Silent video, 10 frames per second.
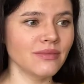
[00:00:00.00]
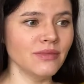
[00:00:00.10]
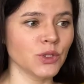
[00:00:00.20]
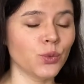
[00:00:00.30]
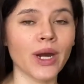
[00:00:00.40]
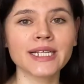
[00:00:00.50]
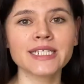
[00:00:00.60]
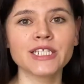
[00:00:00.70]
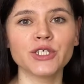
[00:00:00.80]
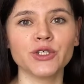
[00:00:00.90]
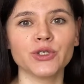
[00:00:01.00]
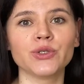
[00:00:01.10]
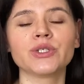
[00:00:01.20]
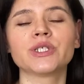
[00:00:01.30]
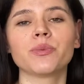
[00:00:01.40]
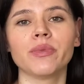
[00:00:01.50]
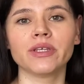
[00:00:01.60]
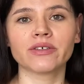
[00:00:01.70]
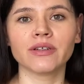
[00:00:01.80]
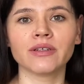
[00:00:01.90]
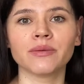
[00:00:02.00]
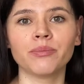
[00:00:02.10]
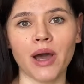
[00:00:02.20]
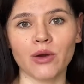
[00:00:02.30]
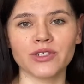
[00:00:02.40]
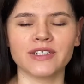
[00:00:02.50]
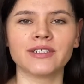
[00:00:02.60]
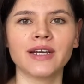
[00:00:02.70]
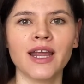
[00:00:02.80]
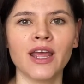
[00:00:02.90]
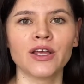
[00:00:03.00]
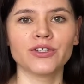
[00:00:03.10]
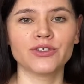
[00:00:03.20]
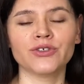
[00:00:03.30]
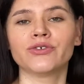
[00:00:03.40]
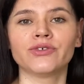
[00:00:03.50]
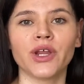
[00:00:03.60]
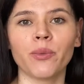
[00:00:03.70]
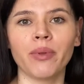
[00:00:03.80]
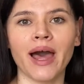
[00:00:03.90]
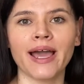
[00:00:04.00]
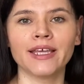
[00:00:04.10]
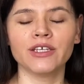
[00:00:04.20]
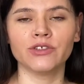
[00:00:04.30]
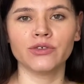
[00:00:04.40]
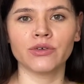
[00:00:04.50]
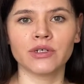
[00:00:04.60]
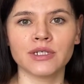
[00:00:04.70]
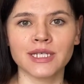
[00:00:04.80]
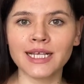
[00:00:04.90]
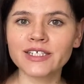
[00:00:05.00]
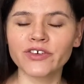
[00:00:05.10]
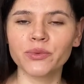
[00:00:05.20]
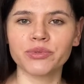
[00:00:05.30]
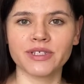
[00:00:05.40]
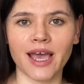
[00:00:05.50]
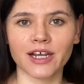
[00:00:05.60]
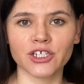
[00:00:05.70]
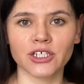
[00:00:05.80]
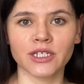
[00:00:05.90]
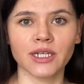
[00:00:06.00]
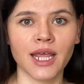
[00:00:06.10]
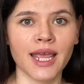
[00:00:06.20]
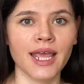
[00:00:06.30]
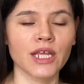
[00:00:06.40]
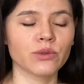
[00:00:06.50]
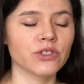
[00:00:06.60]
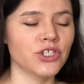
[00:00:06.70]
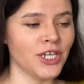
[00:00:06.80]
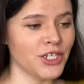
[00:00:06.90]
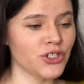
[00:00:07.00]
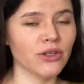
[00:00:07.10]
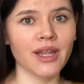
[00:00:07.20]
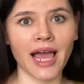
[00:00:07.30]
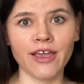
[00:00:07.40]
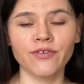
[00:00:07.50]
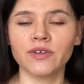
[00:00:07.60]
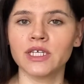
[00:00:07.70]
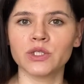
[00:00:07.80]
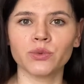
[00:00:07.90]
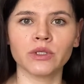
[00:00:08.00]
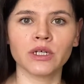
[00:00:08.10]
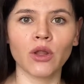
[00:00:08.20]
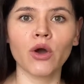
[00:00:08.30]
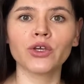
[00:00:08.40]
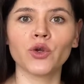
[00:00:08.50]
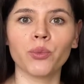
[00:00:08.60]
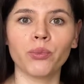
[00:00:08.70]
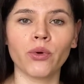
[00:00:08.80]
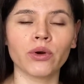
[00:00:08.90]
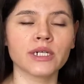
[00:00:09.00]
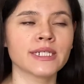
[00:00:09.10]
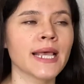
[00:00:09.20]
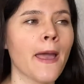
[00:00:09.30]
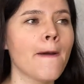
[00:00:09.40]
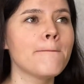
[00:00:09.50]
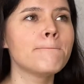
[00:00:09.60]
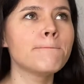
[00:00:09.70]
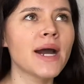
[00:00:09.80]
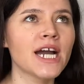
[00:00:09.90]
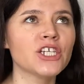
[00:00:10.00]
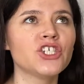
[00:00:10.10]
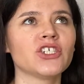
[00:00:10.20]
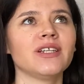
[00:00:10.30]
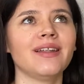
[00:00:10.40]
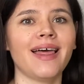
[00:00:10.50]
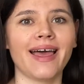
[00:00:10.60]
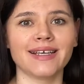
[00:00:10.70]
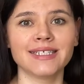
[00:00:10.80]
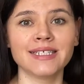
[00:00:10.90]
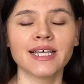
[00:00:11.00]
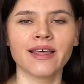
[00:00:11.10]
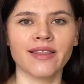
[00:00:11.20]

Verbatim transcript: Once you use mineral powder to reapply your sunscreen protection, it will change your life, it will clog your pores much less than